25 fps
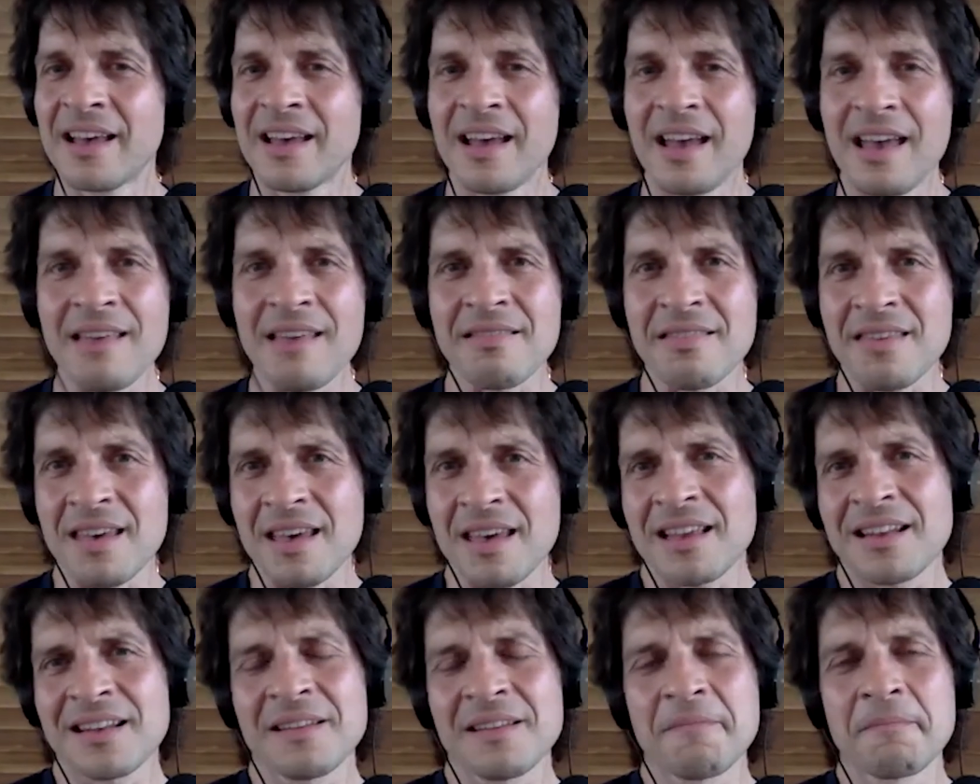And
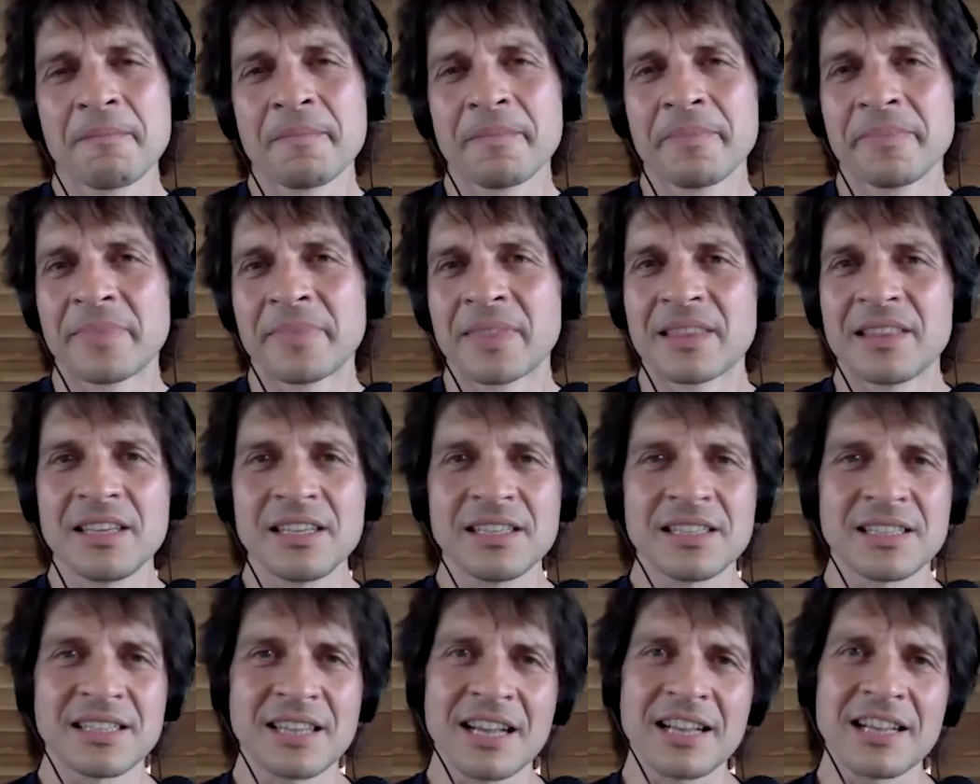then
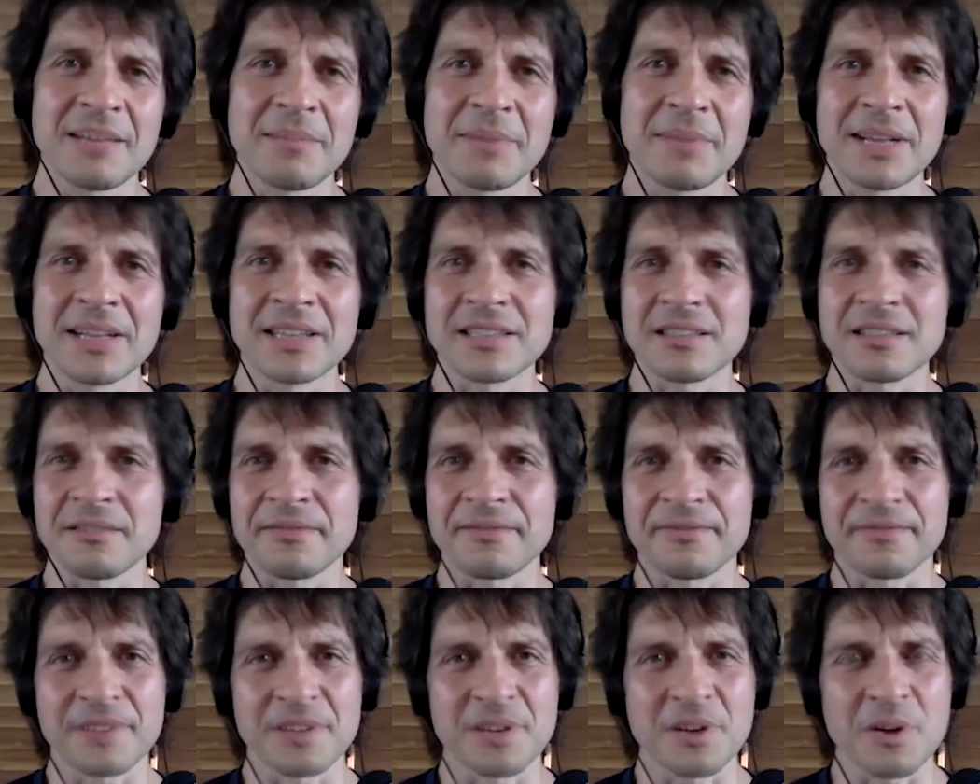these elements
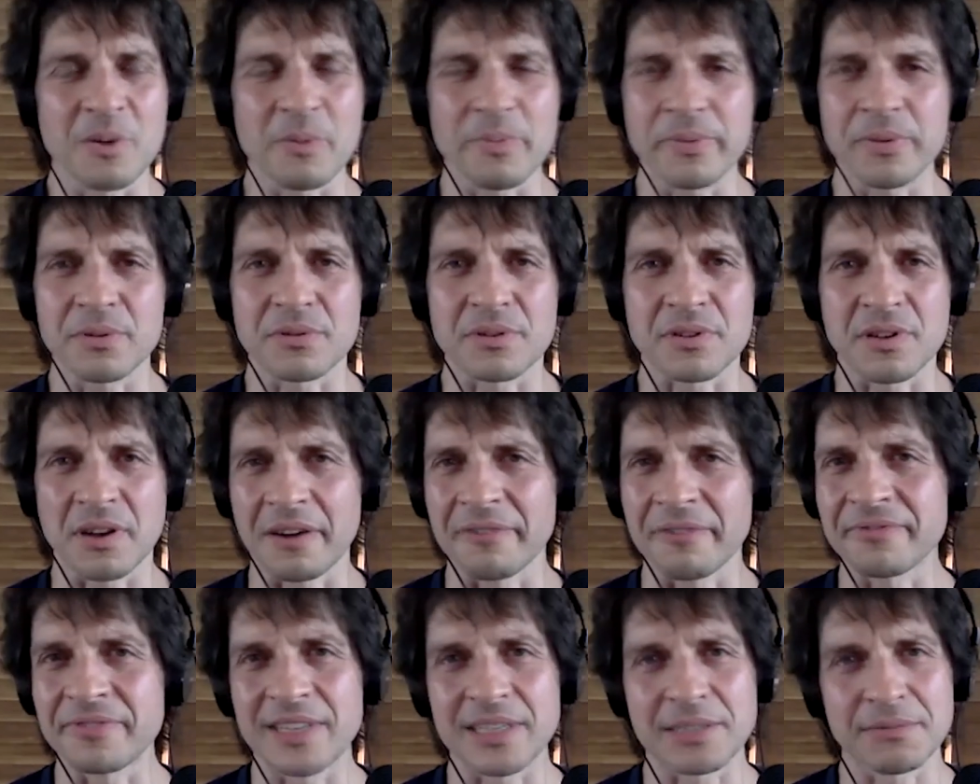of, you know, pure
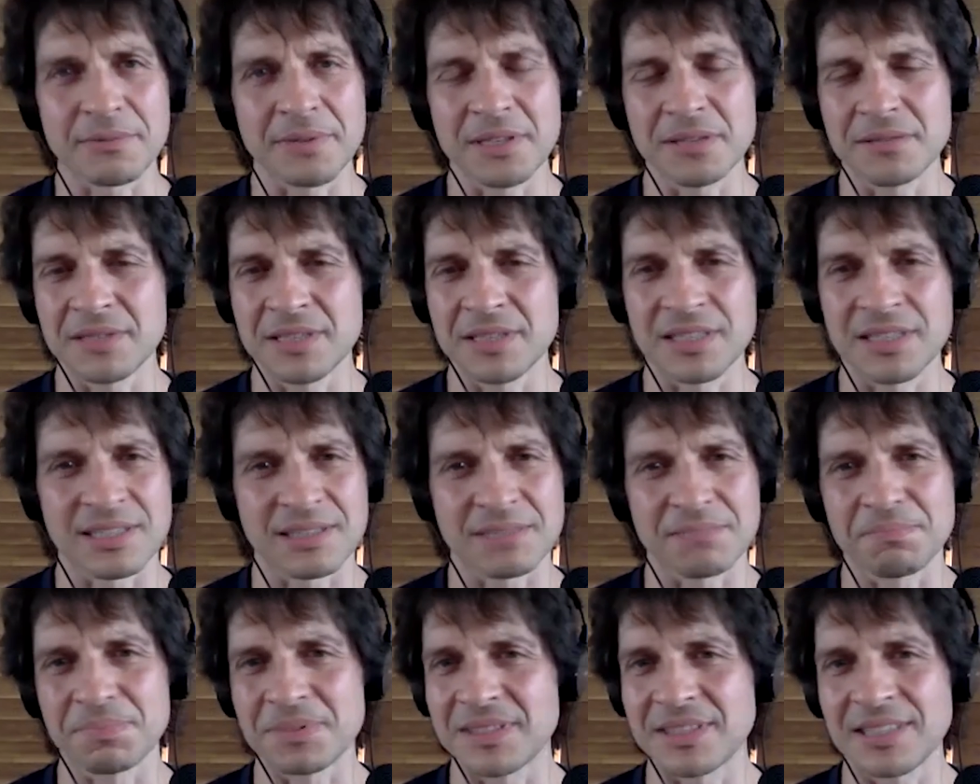toughness when you're
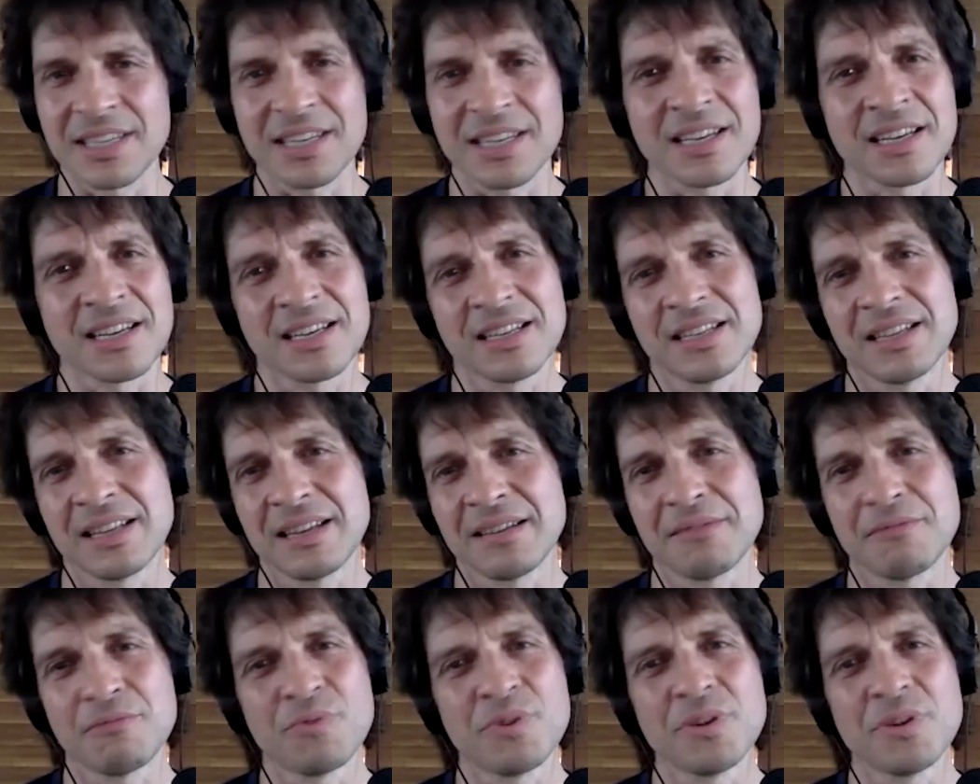just sitting in
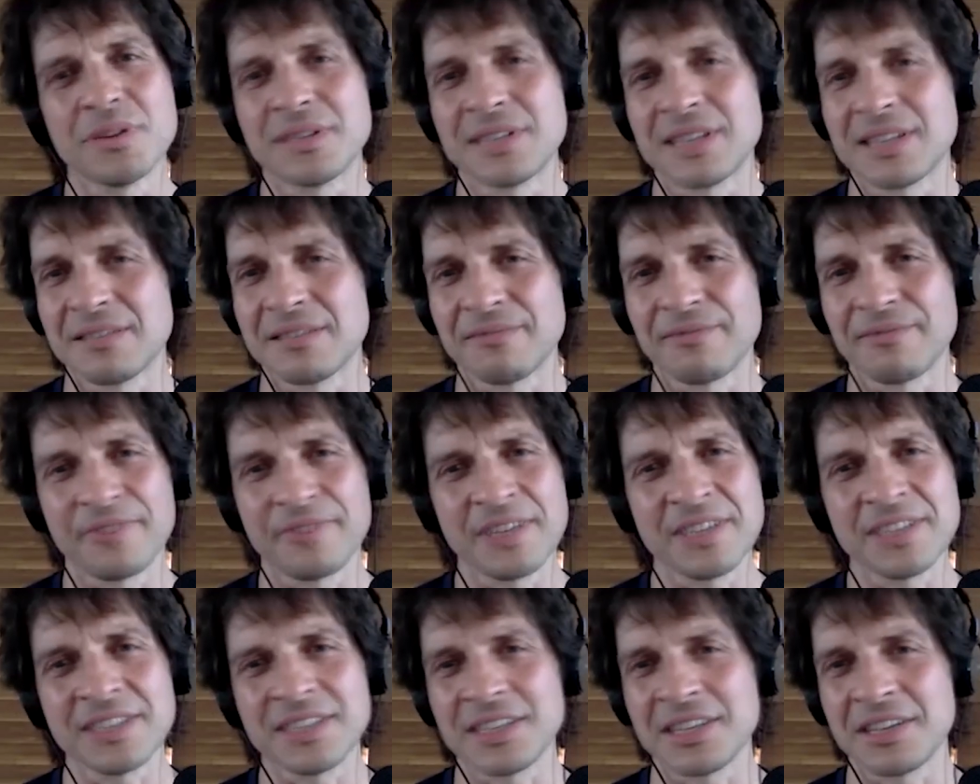the woods and
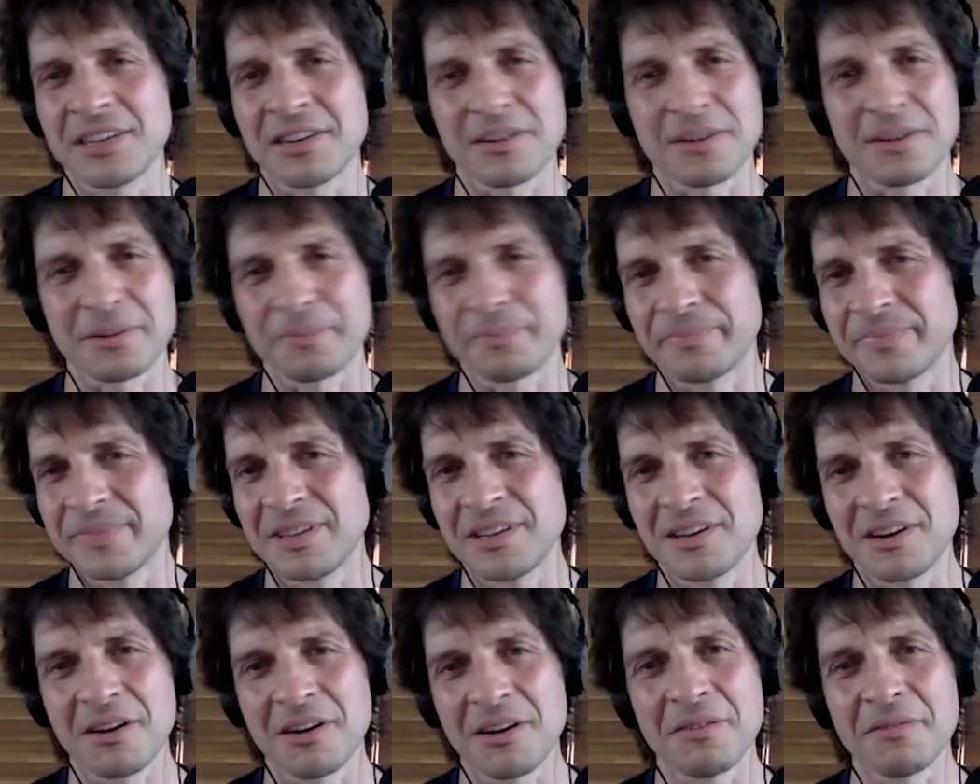freezing your,
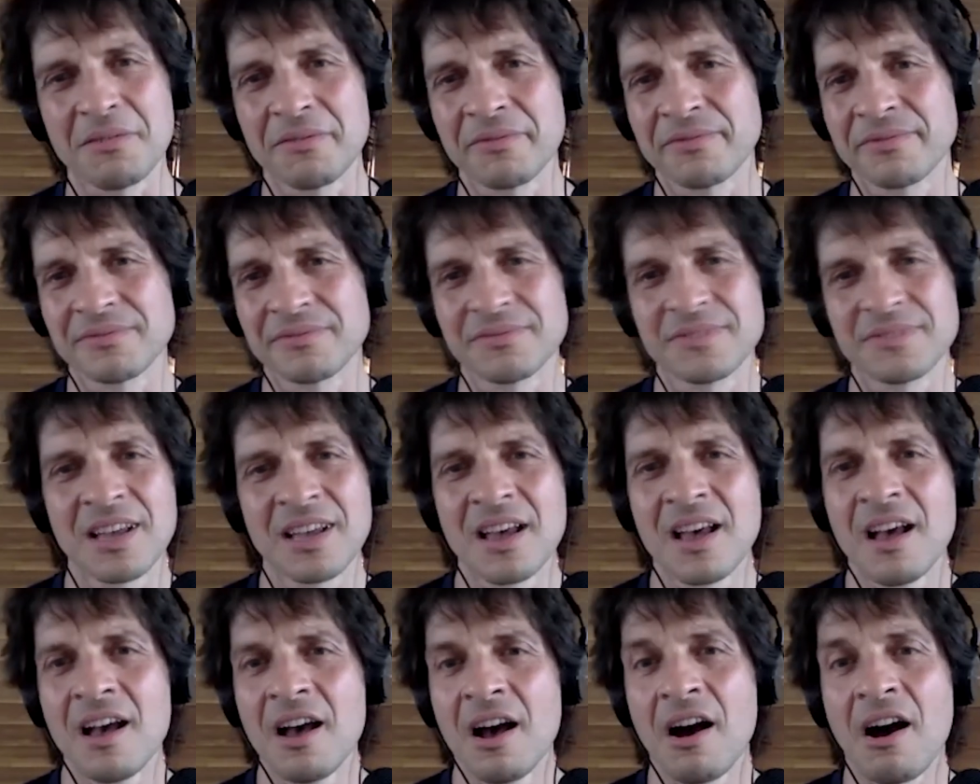you know,
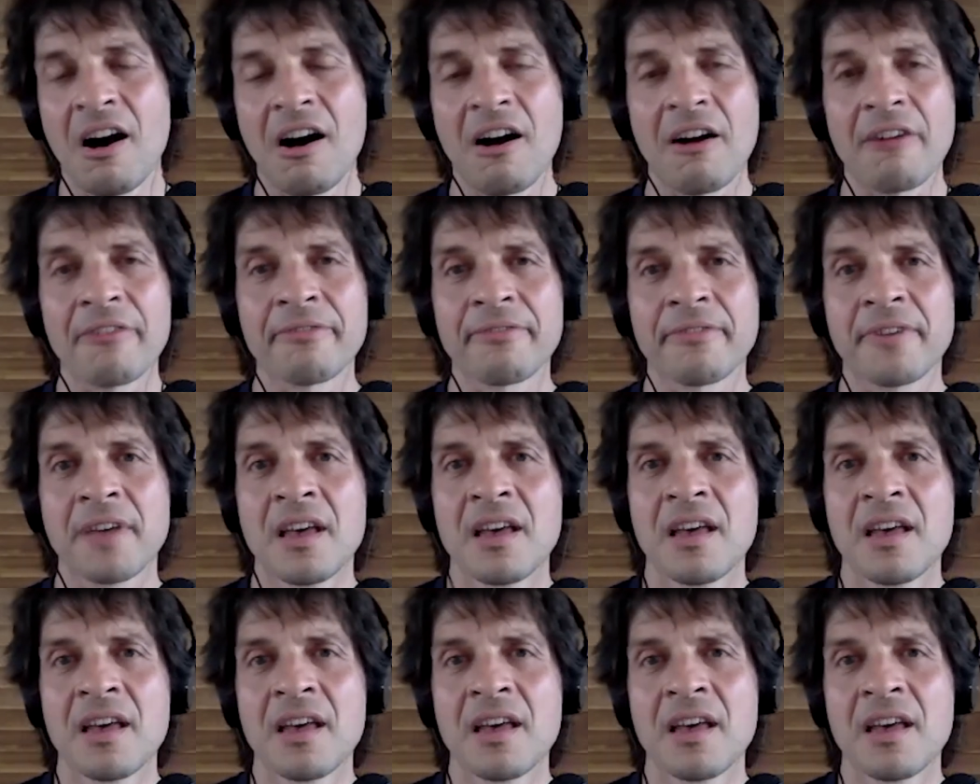off.